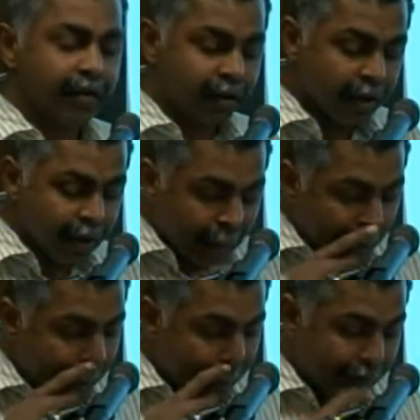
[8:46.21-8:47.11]

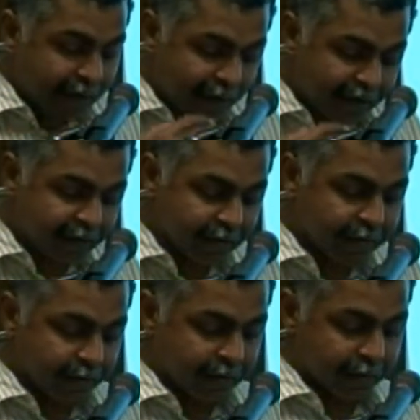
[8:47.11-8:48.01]
uh, cancer
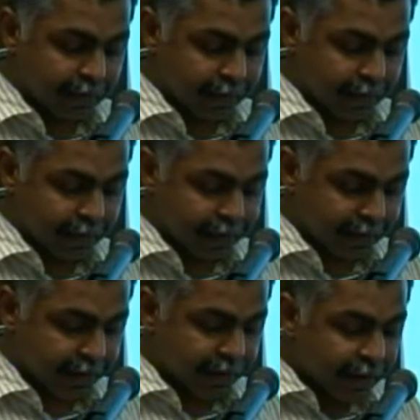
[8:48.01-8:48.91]
uh, drug.